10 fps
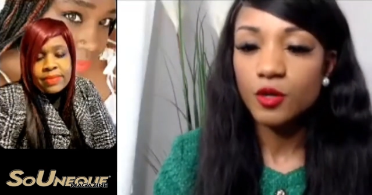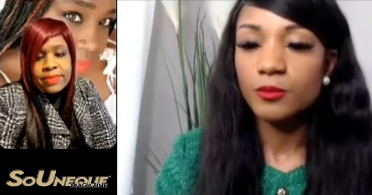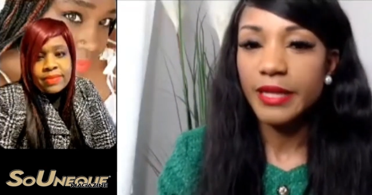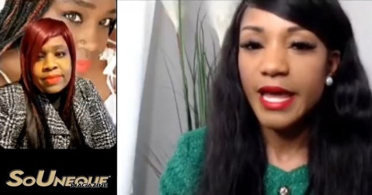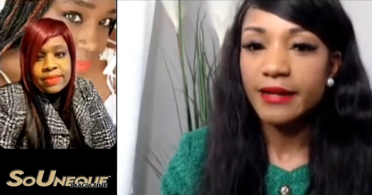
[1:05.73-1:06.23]
Speaker 1: a
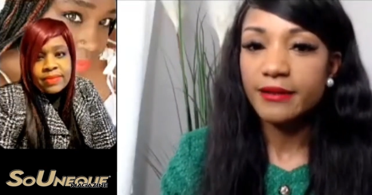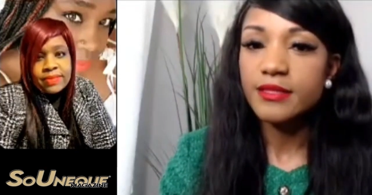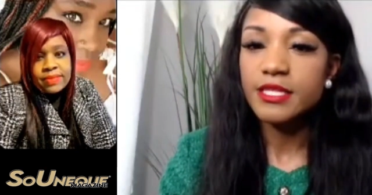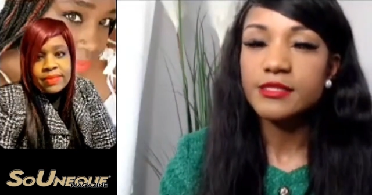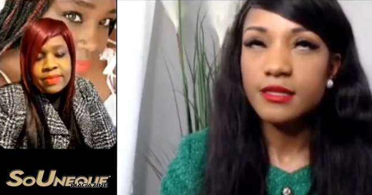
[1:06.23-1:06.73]
roadblock,
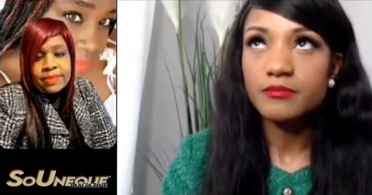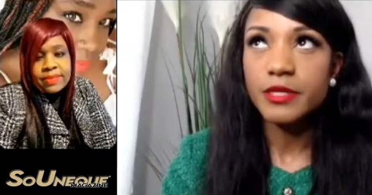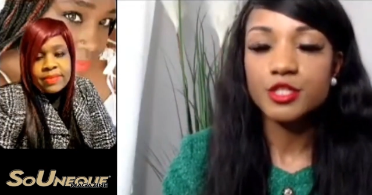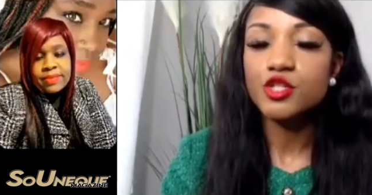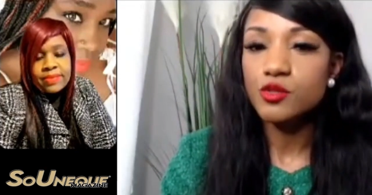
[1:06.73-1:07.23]
this
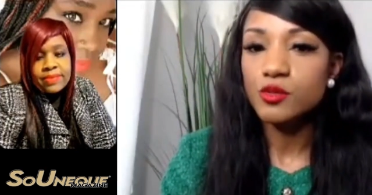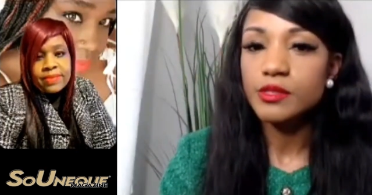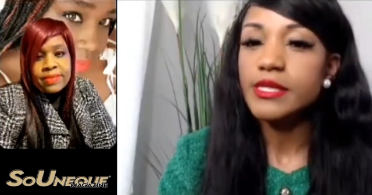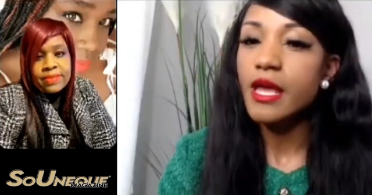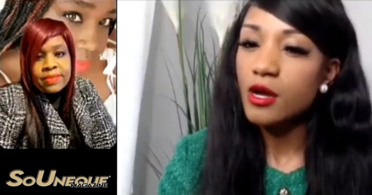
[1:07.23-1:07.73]
could be a
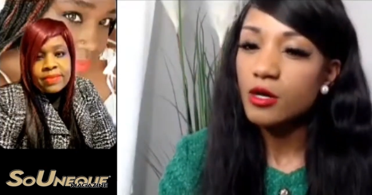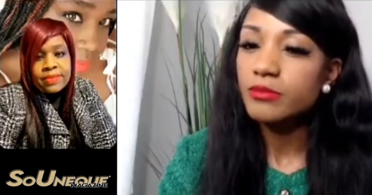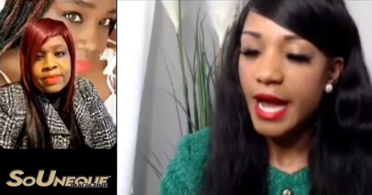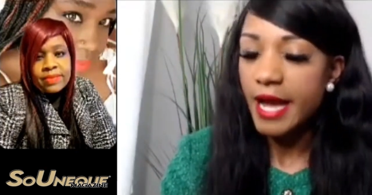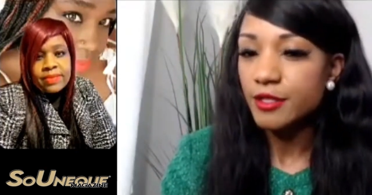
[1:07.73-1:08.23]
tool to
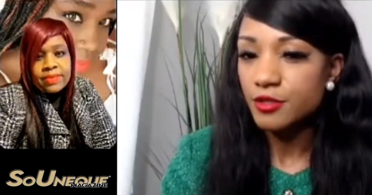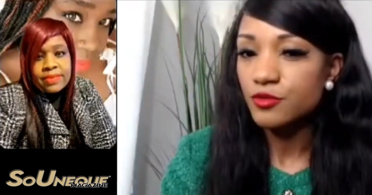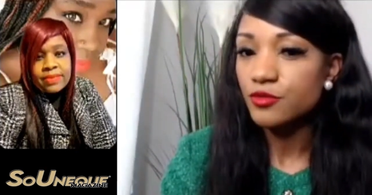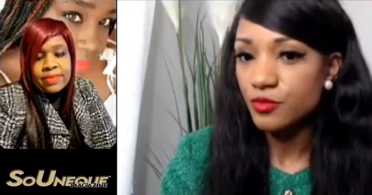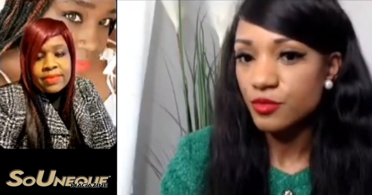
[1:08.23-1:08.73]
help guide
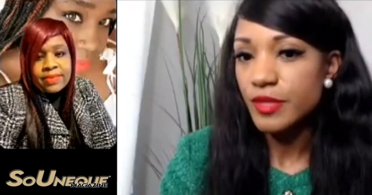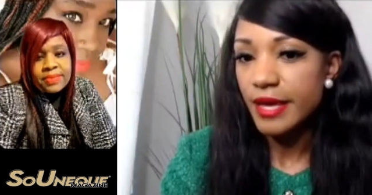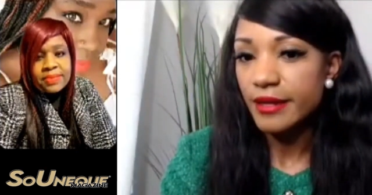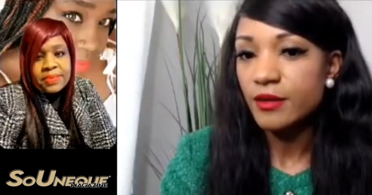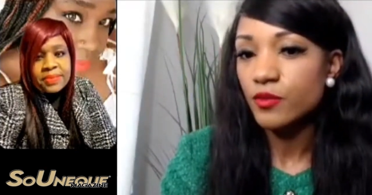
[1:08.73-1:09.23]
you through
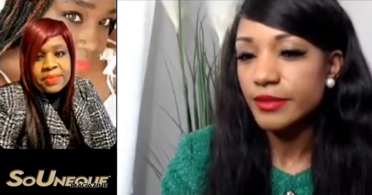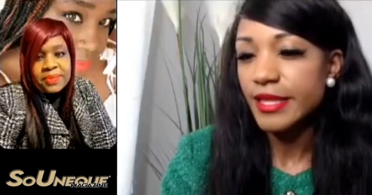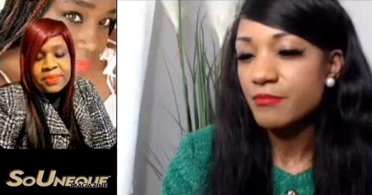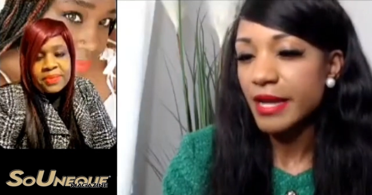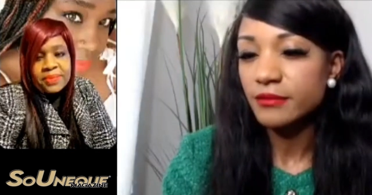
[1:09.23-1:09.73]
that and
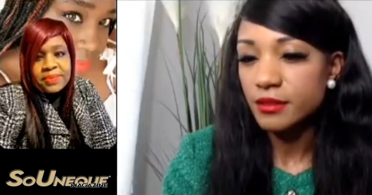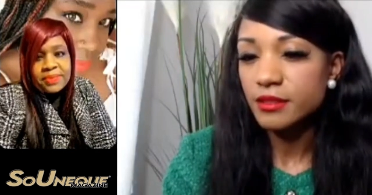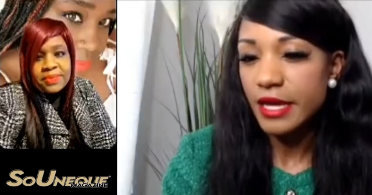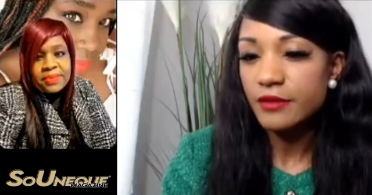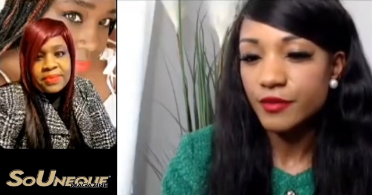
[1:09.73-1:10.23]
what that might
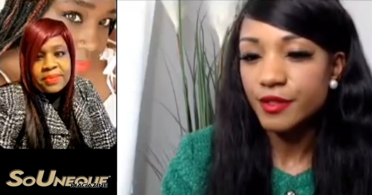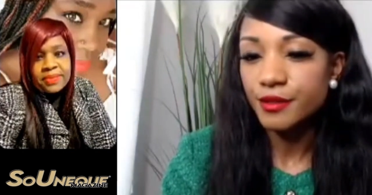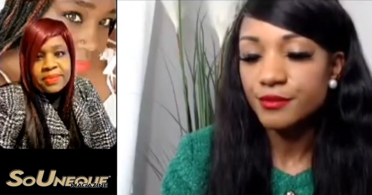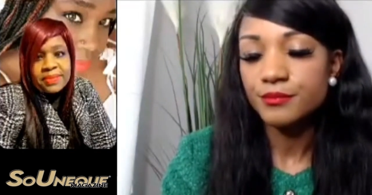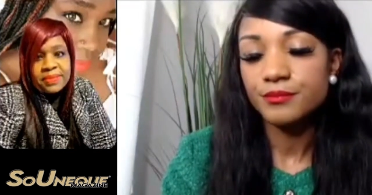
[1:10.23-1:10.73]
look like for
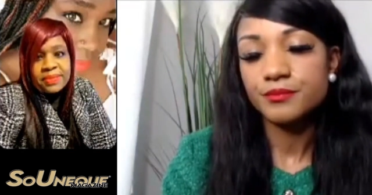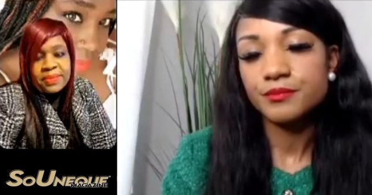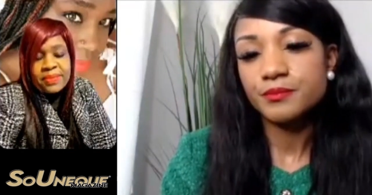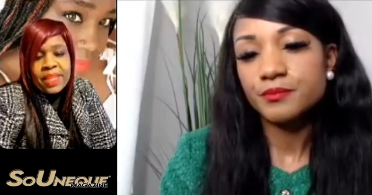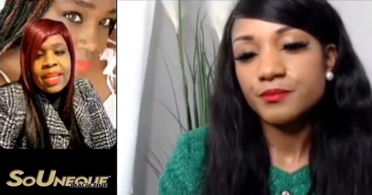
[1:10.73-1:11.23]
you.
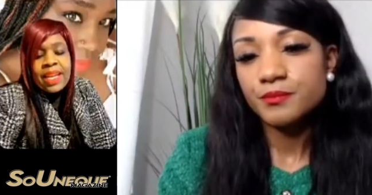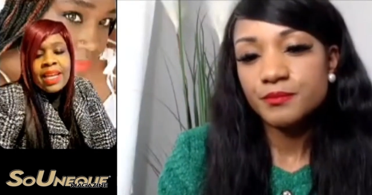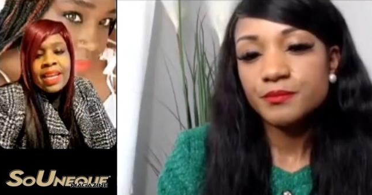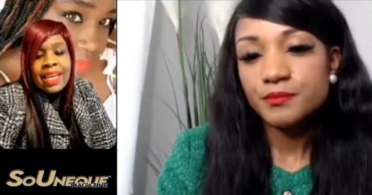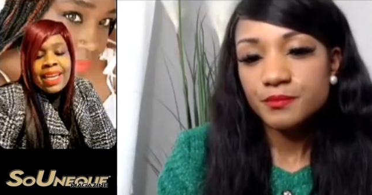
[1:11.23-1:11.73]

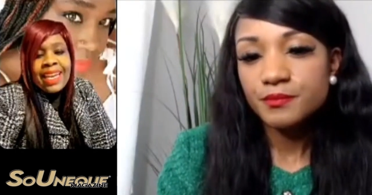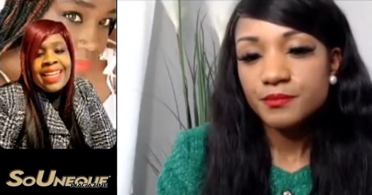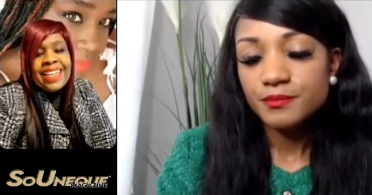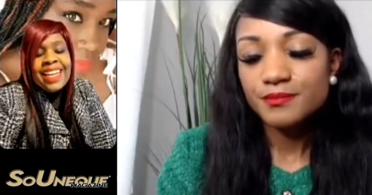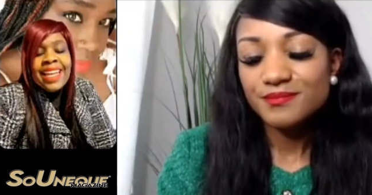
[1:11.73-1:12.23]
Speaker 2: And
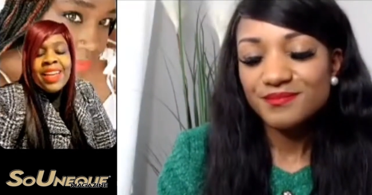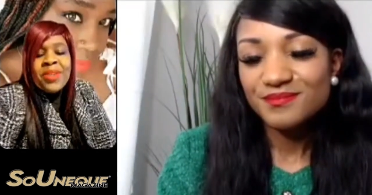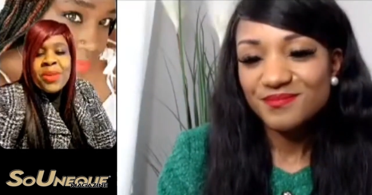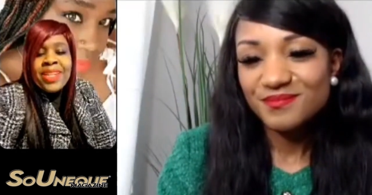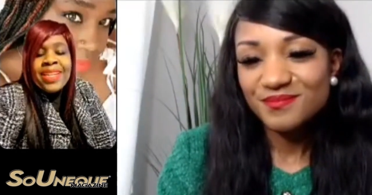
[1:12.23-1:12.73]

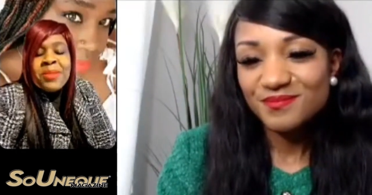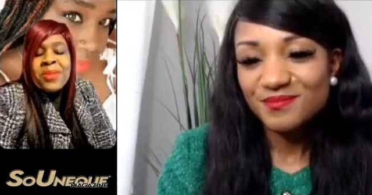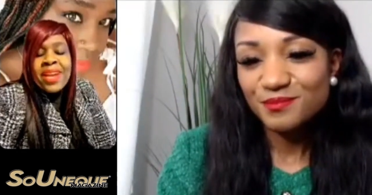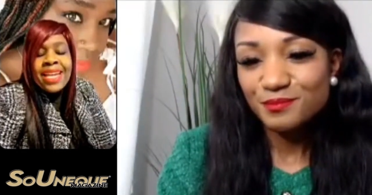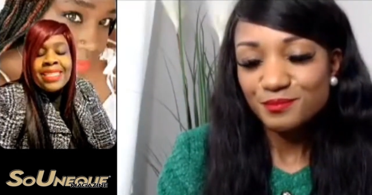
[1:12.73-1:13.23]
when I'm
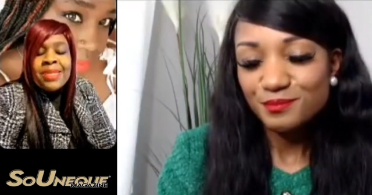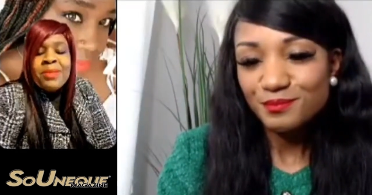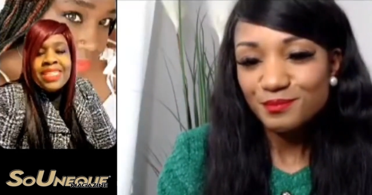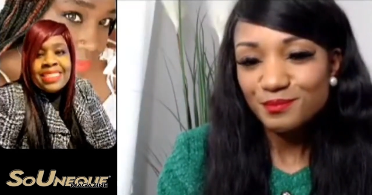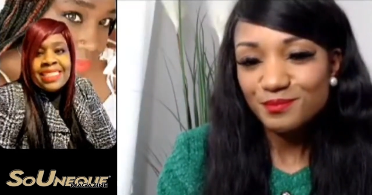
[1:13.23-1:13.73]
as I'm
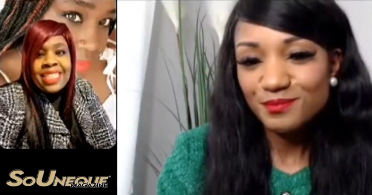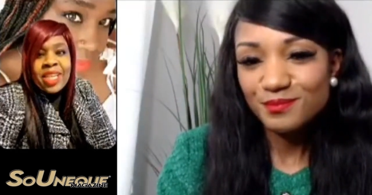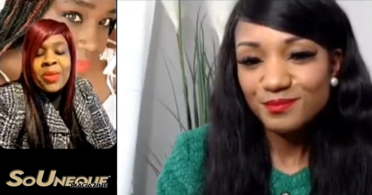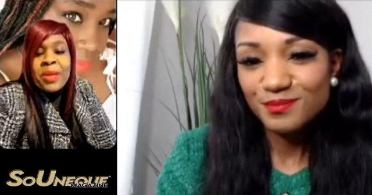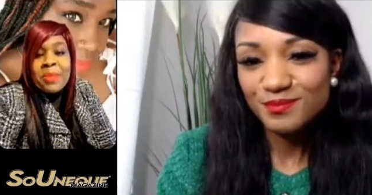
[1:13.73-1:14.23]
listening to you
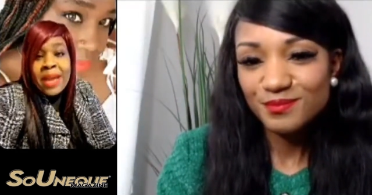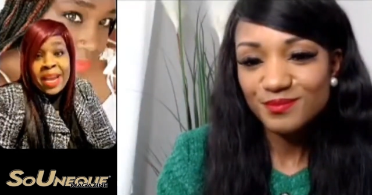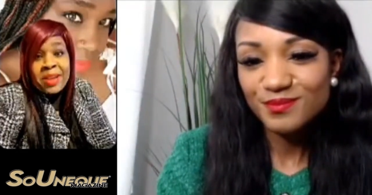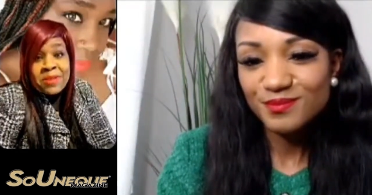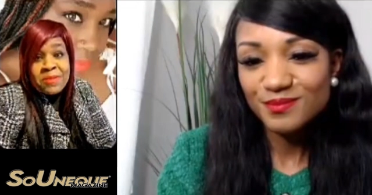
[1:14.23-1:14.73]
in the back
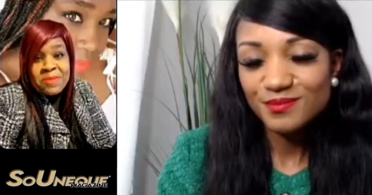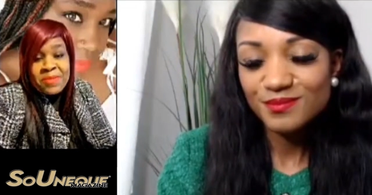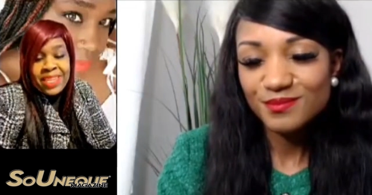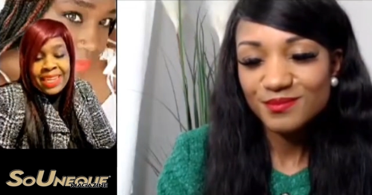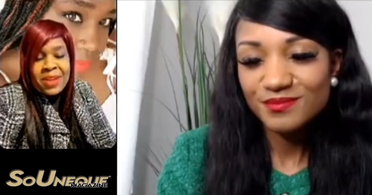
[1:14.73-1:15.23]
of
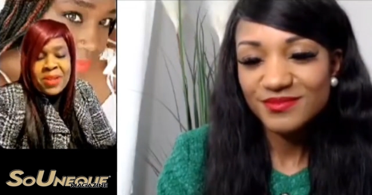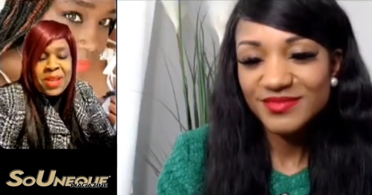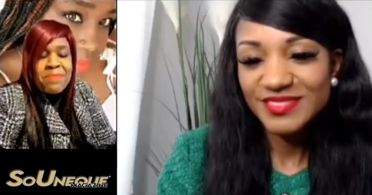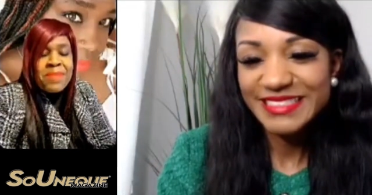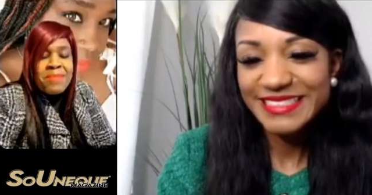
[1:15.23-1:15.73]
you know,
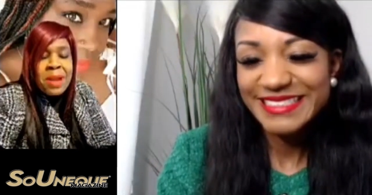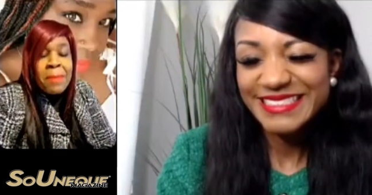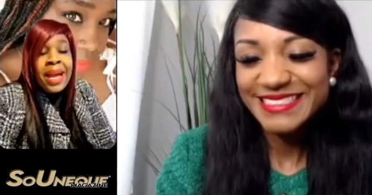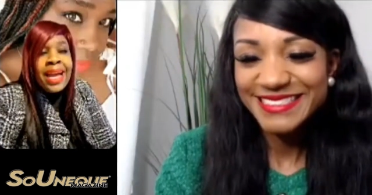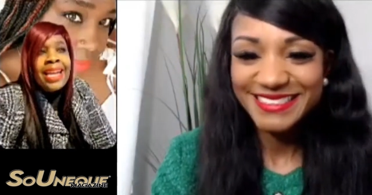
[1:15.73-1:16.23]
in, in, my
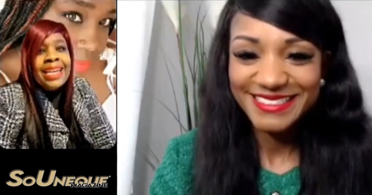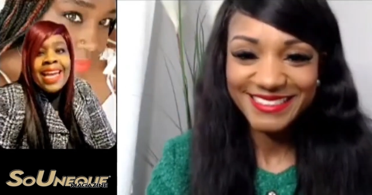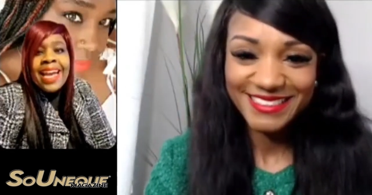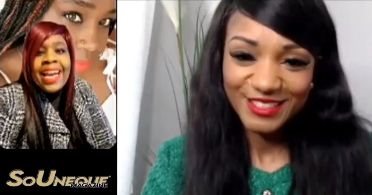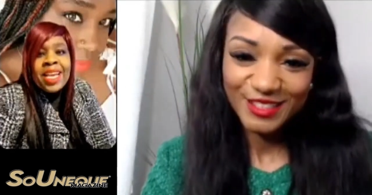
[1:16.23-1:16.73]
mind,
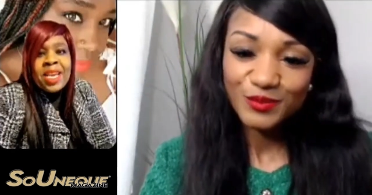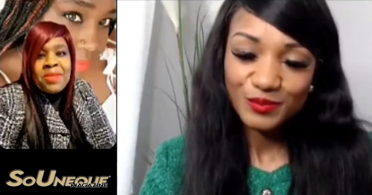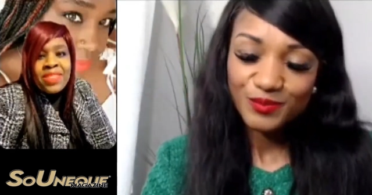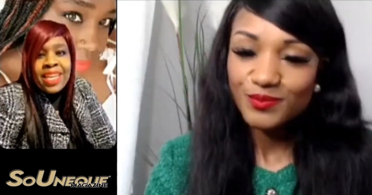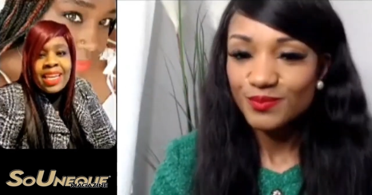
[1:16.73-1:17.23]
I keep
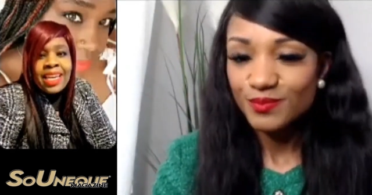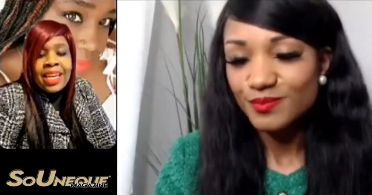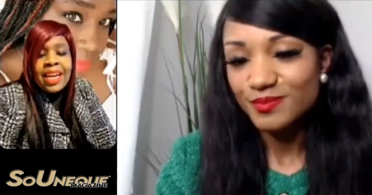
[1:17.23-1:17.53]
thinking